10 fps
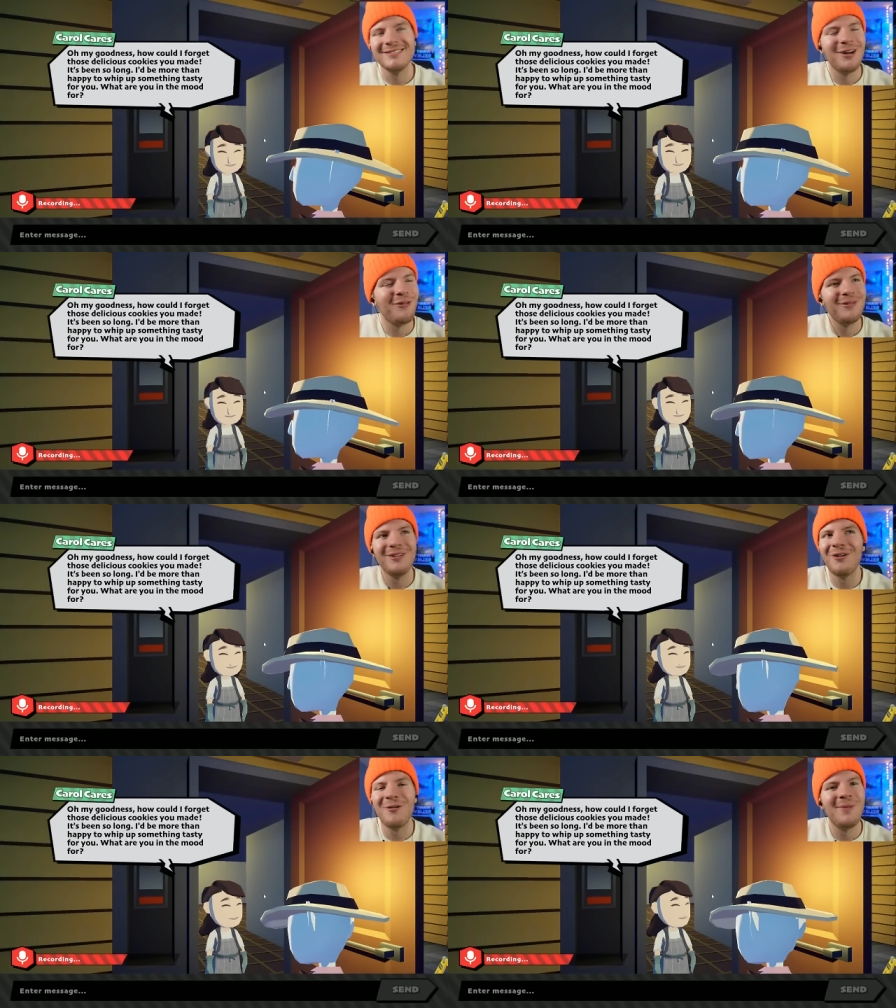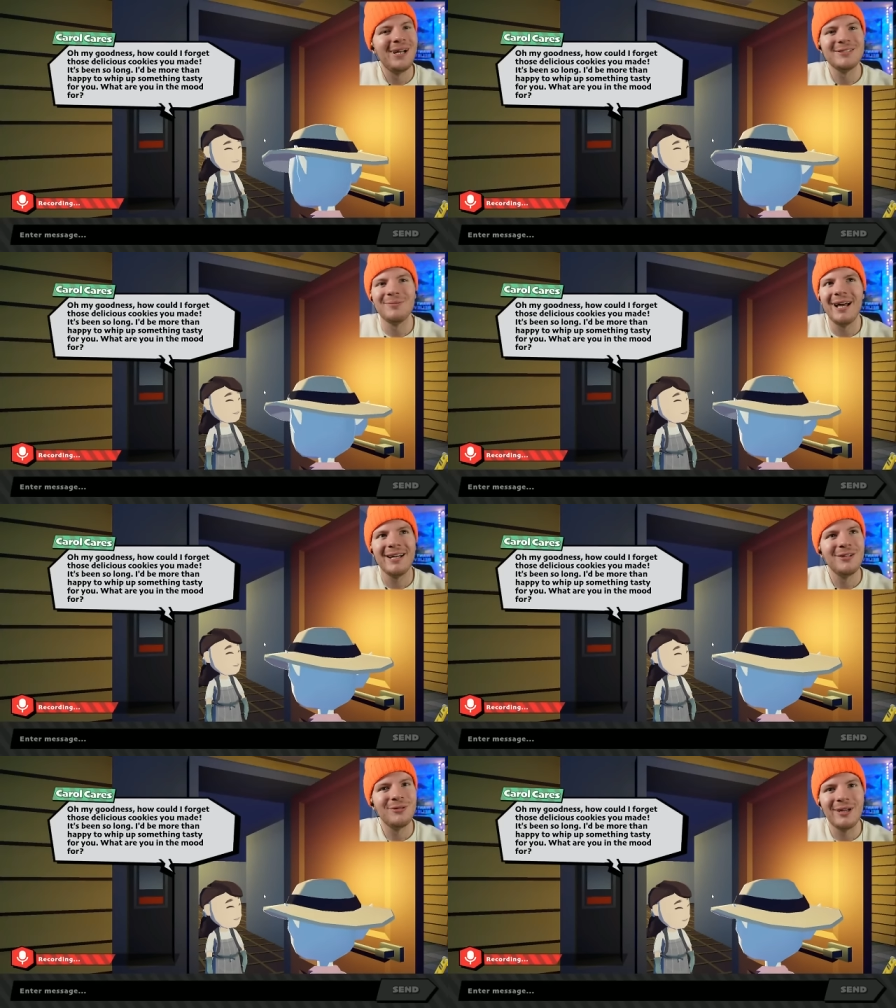No one no one makes them
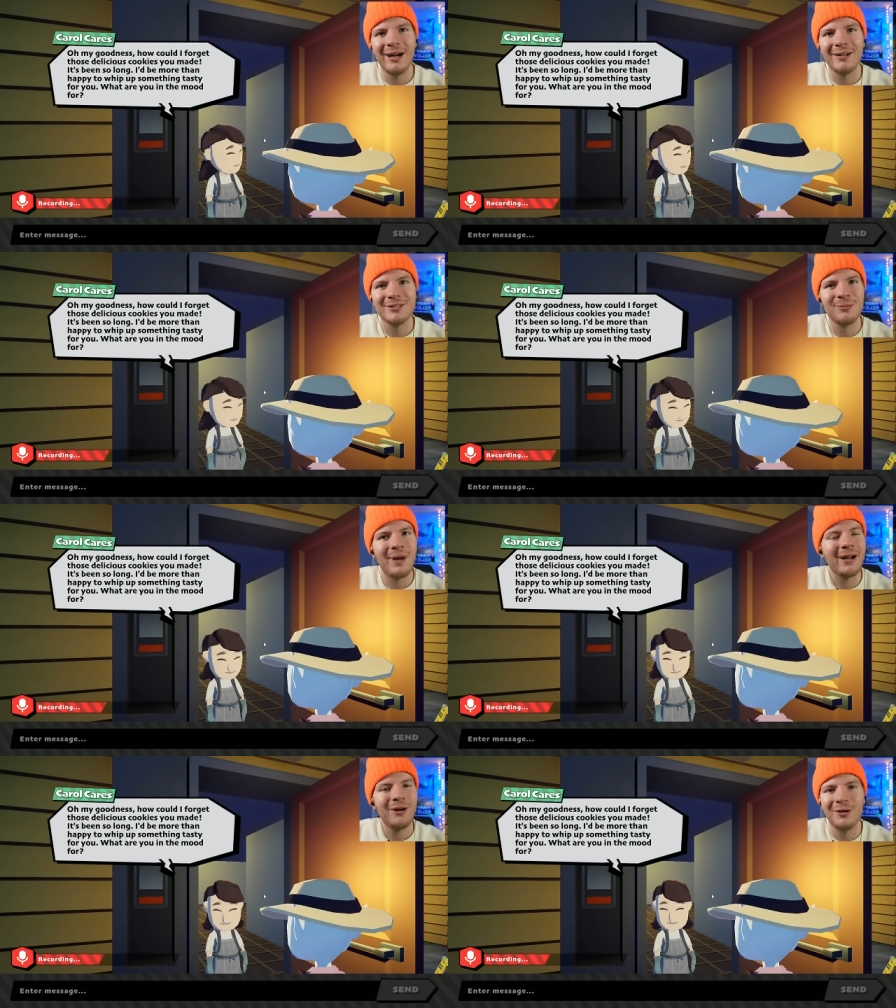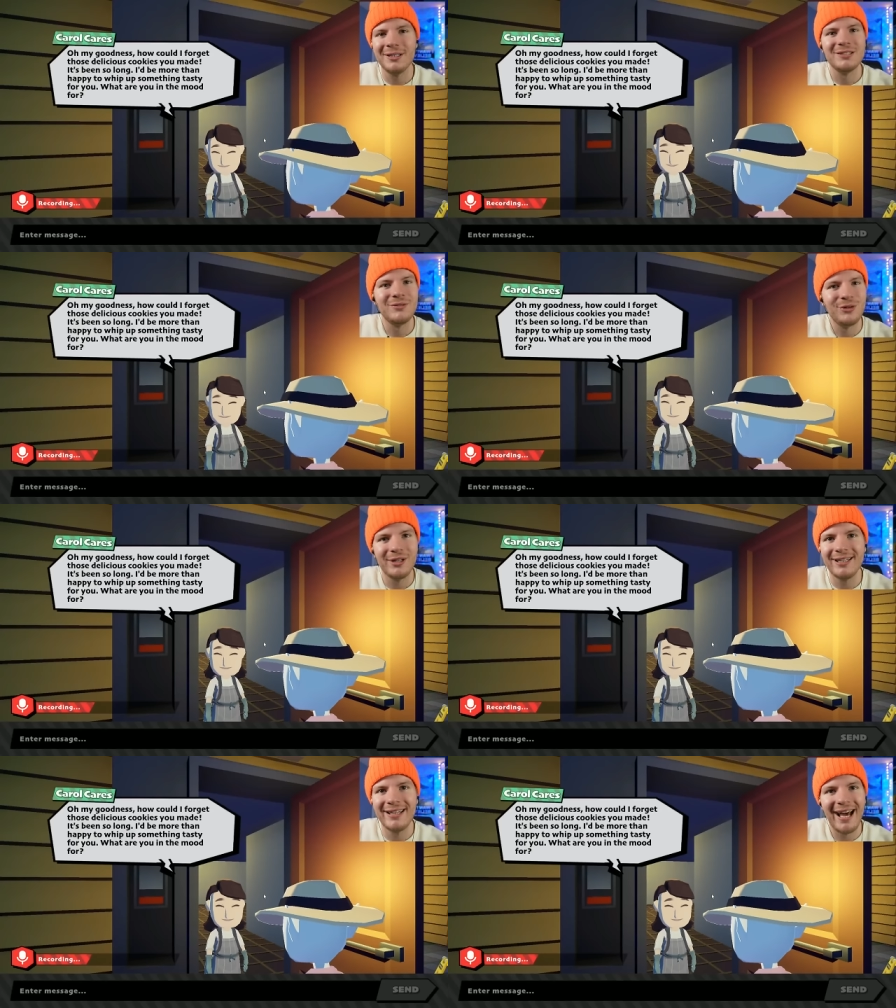like you, Carol. So my goodness, if you can
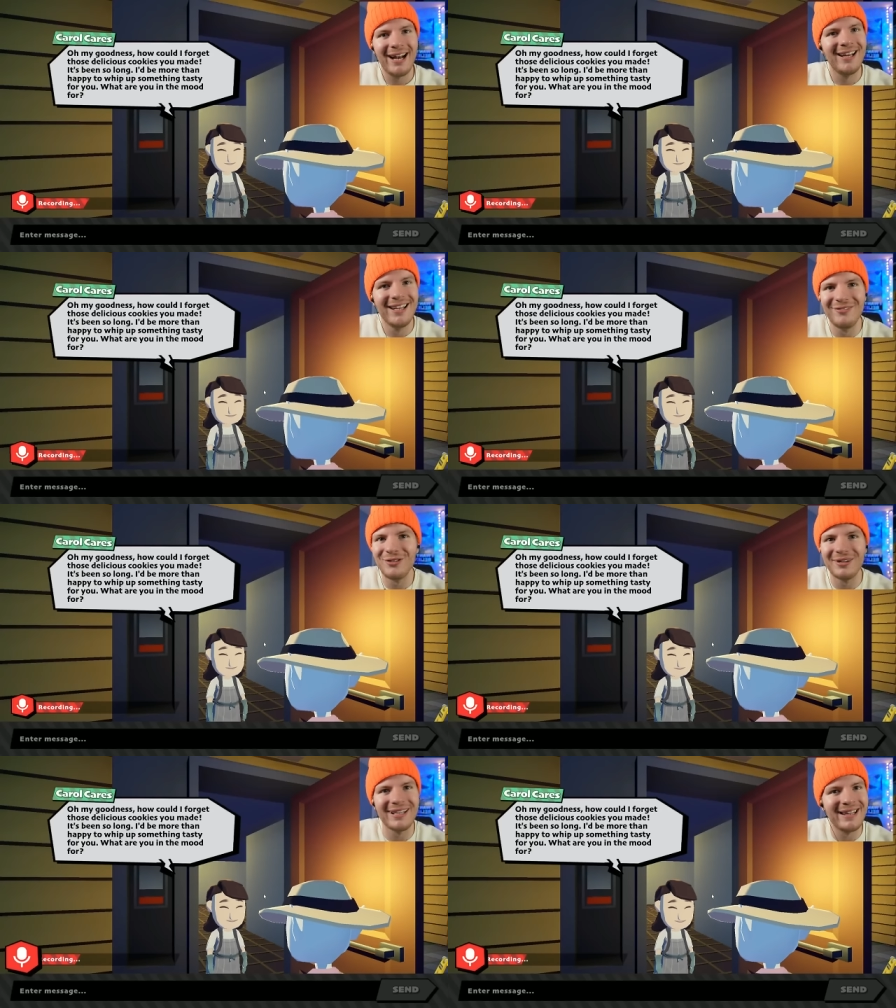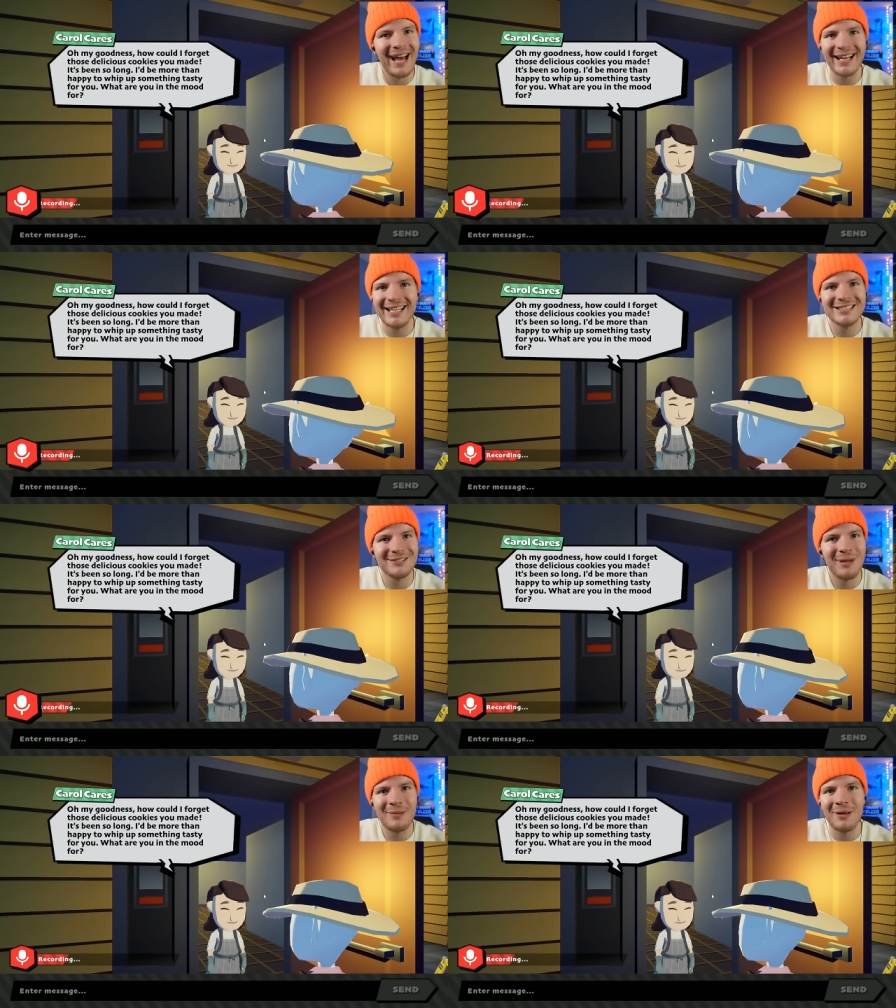get in that if you can get in that kitchen
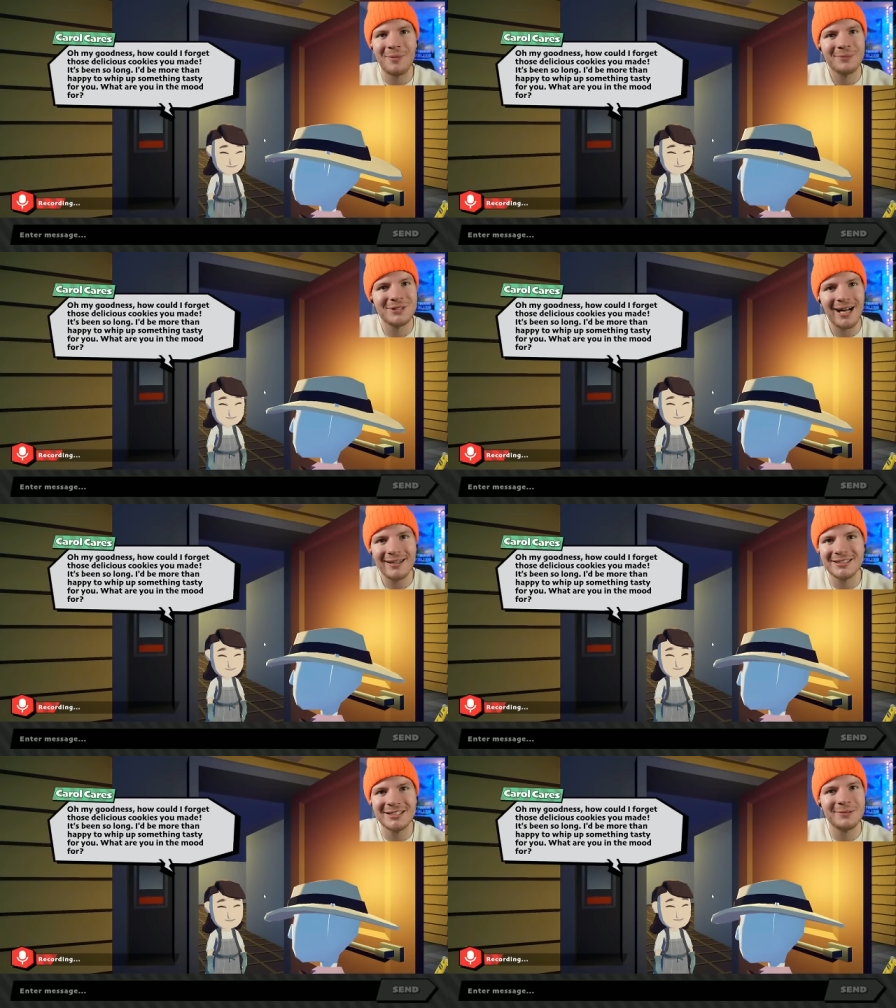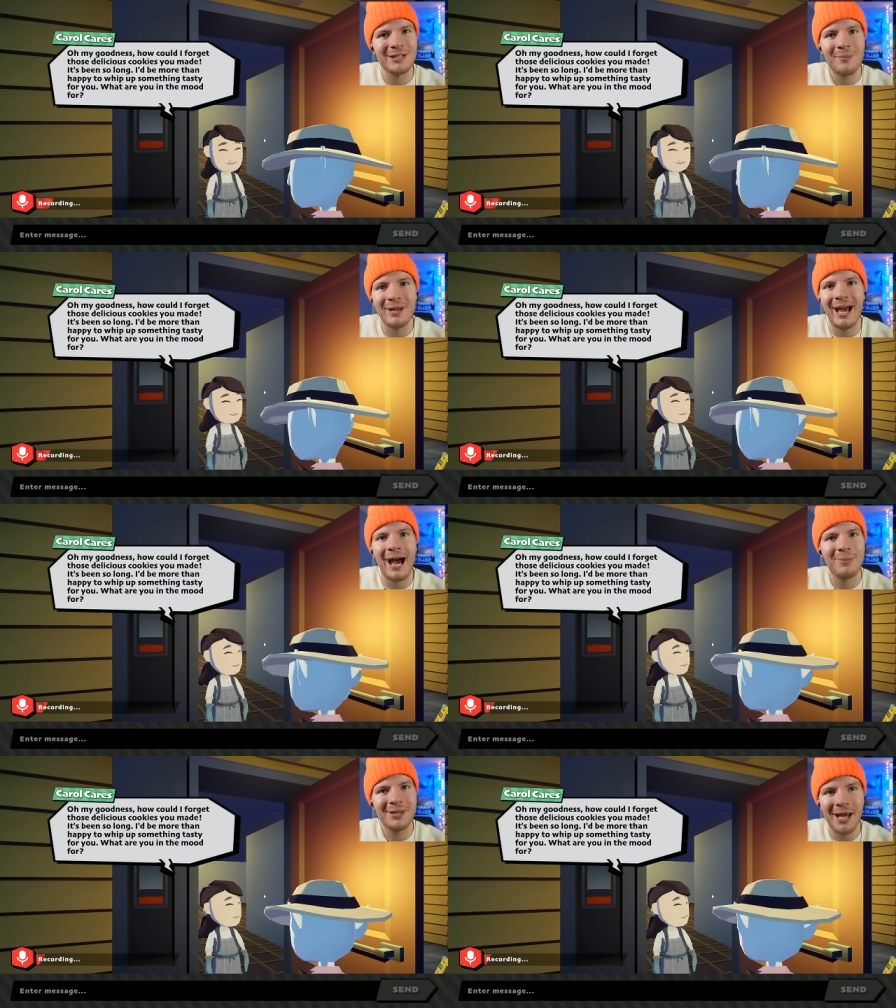and make me up them chocolate chips, I'll be a
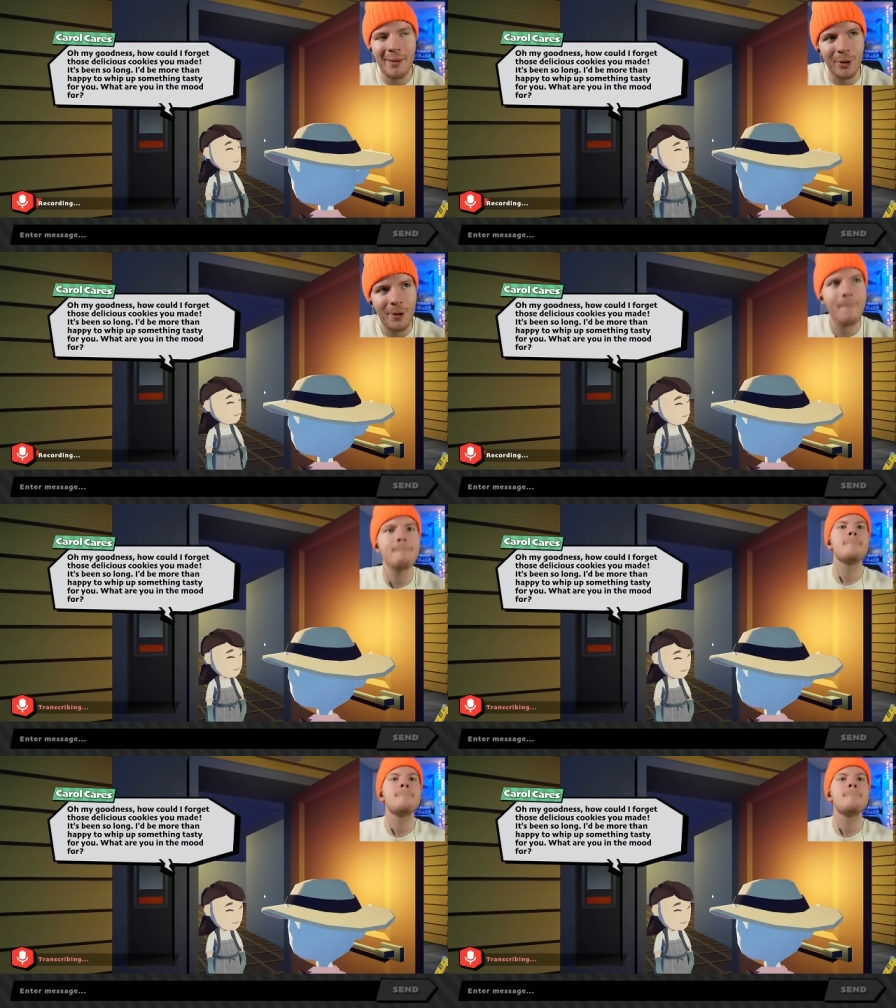happy camper.